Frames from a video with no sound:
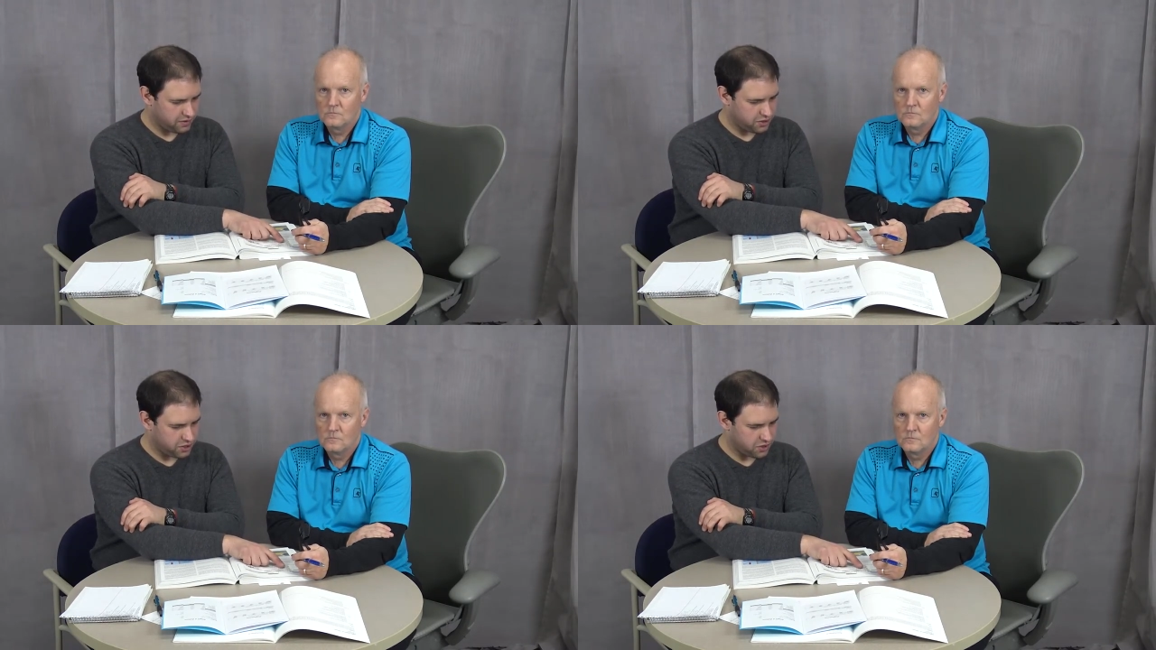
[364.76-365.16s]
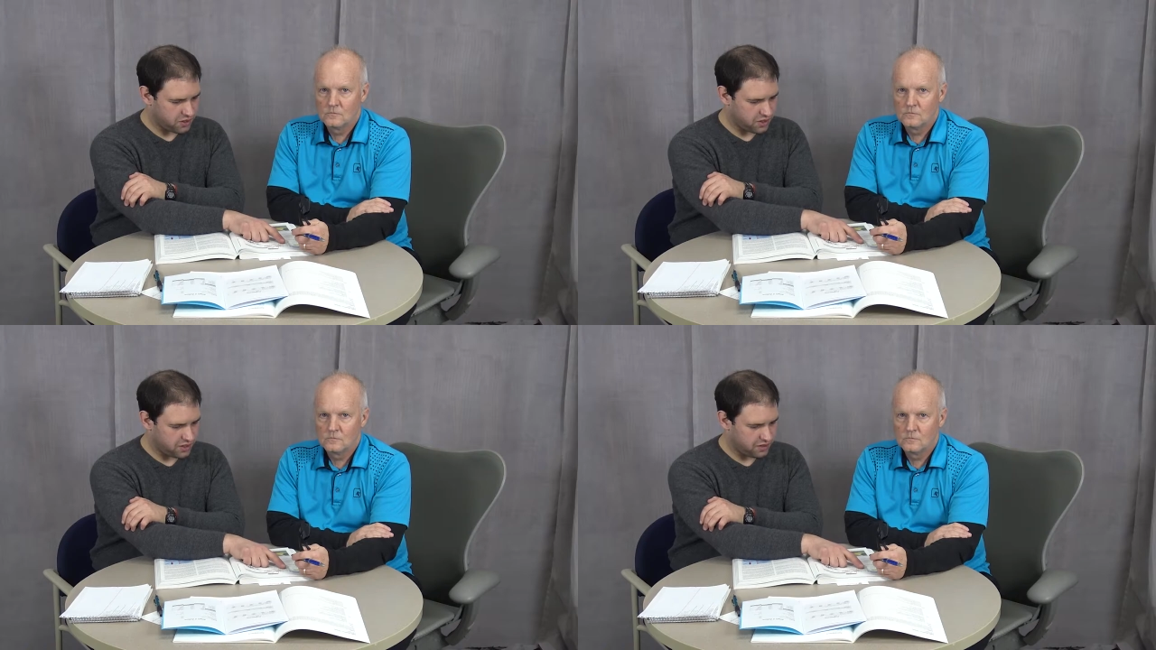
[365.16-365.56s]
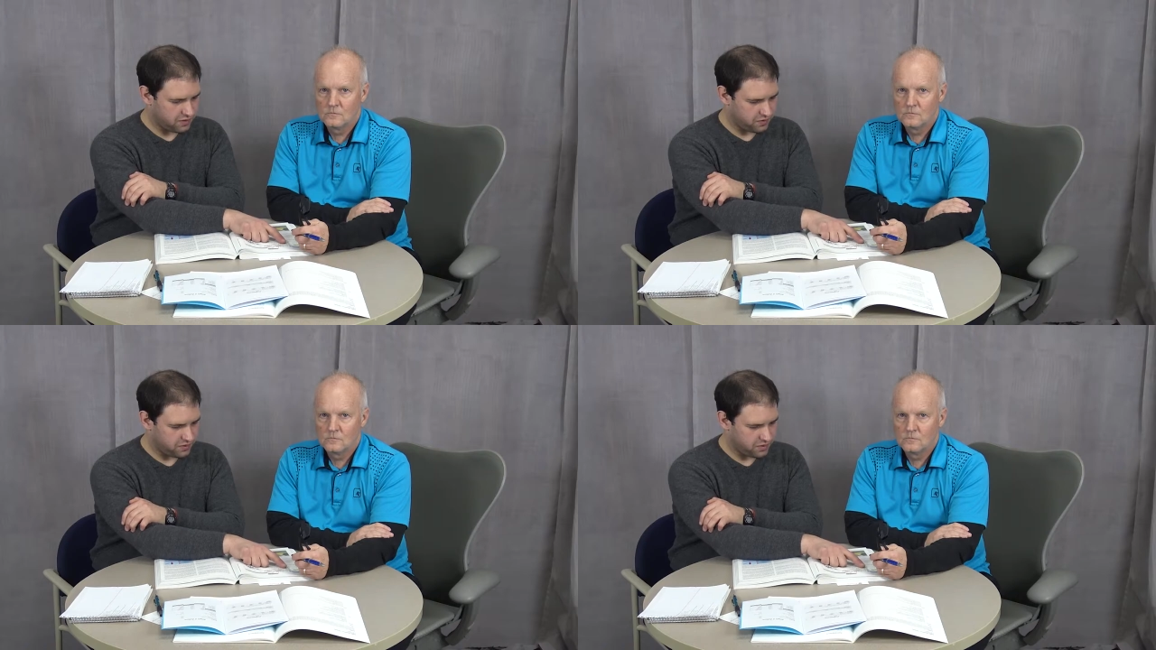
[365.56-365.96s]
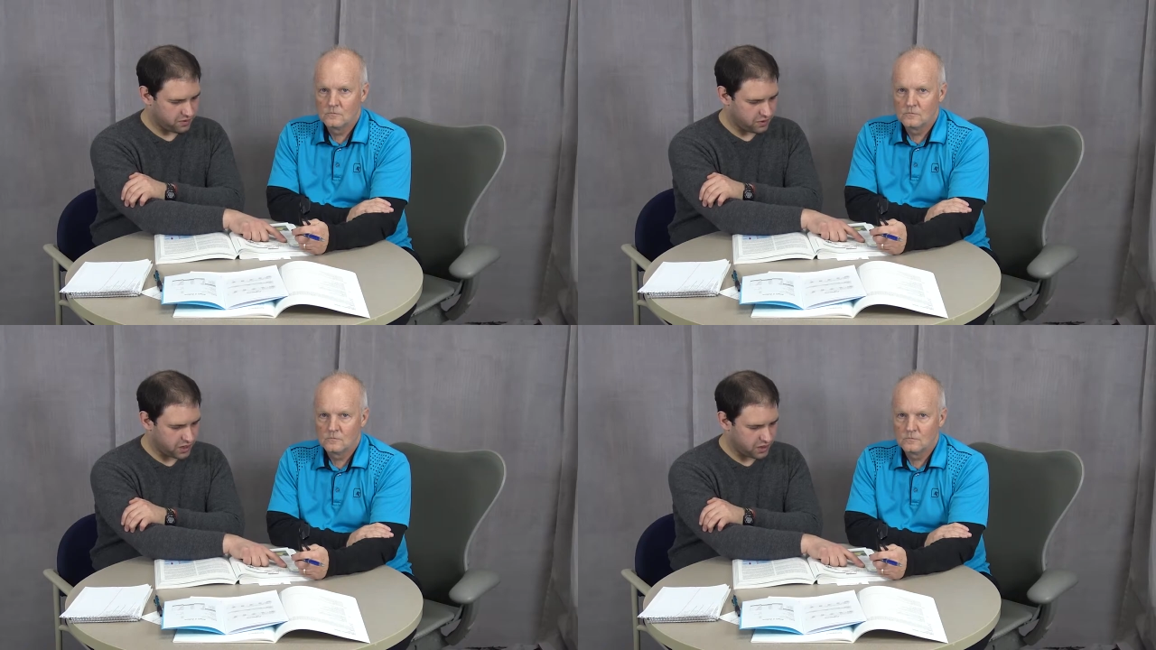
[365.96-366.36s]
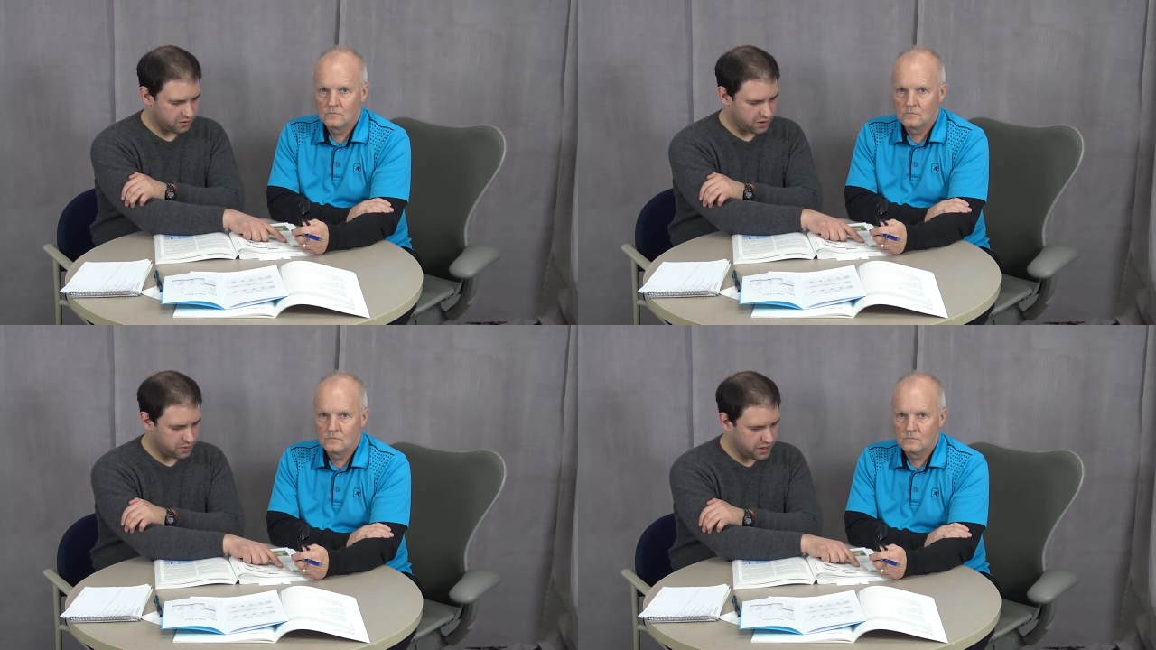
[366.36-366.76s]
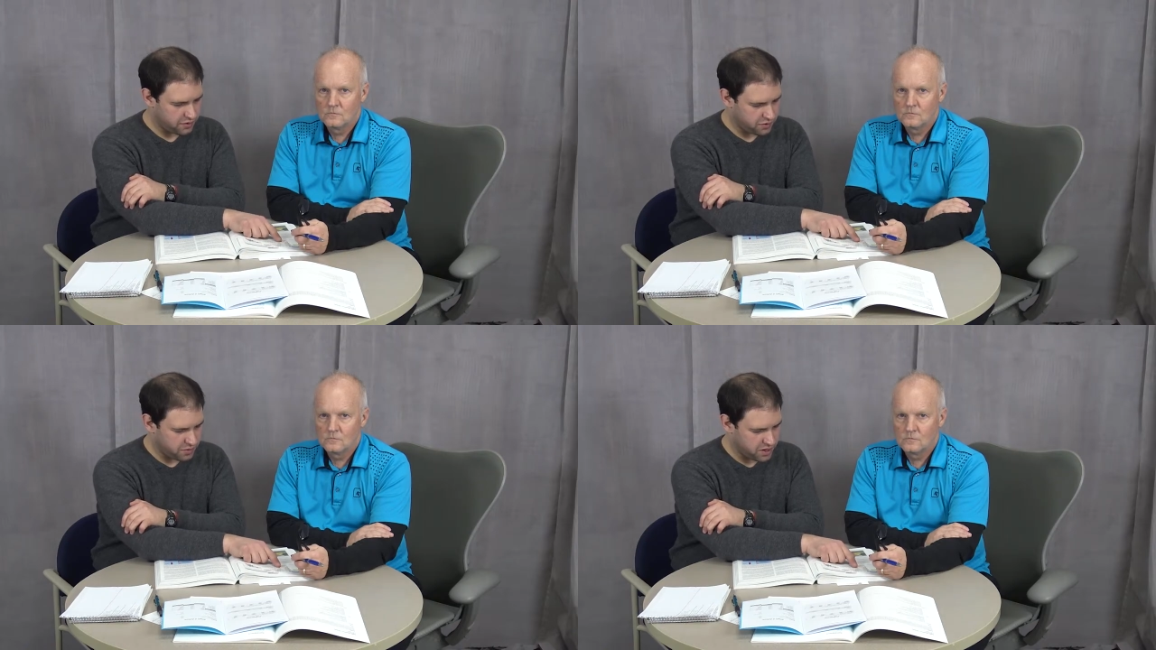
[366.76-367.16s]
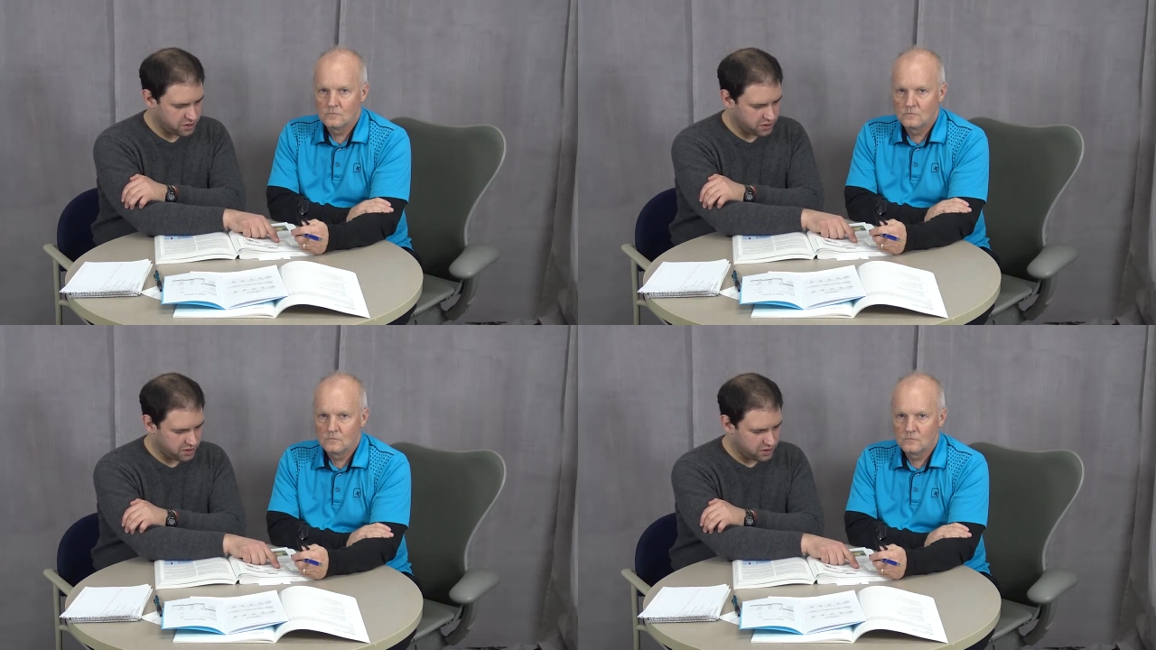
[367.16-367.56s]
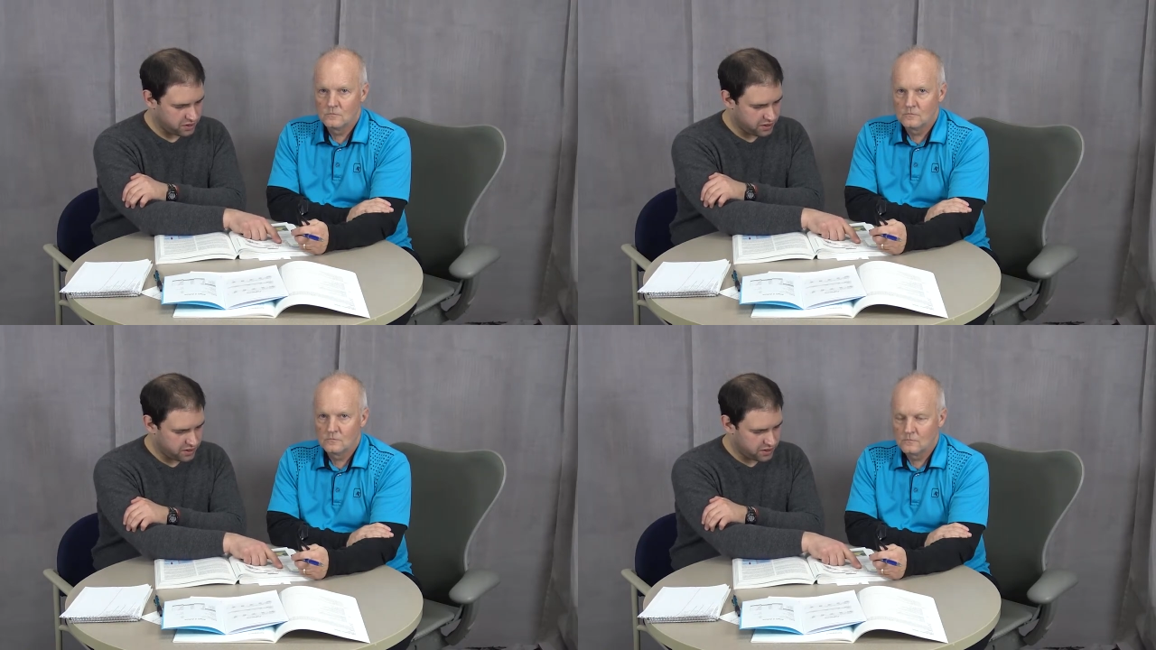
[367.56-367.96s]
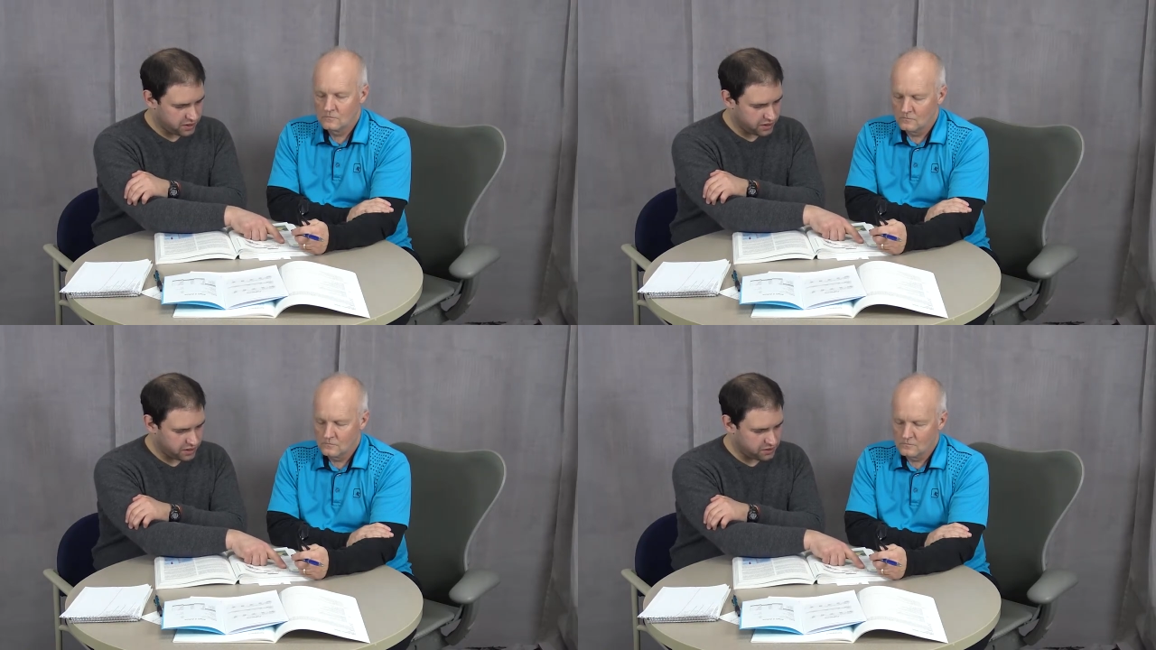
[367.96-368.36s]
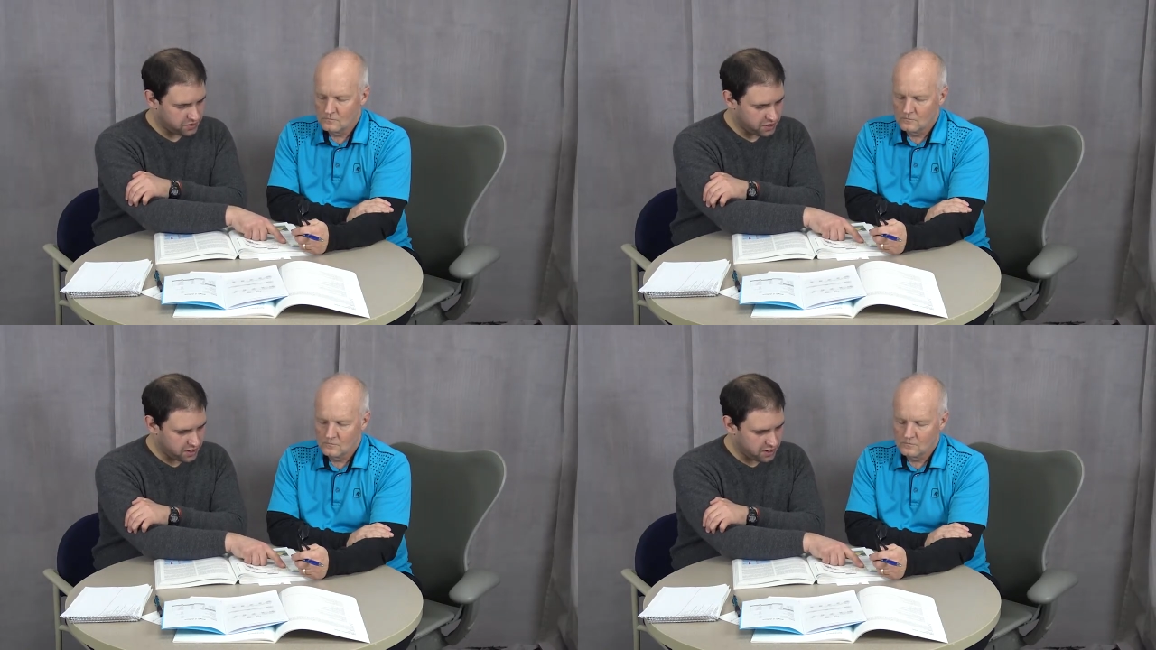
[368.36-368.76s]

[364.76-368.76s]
Speaker 1: showing the runway information. And see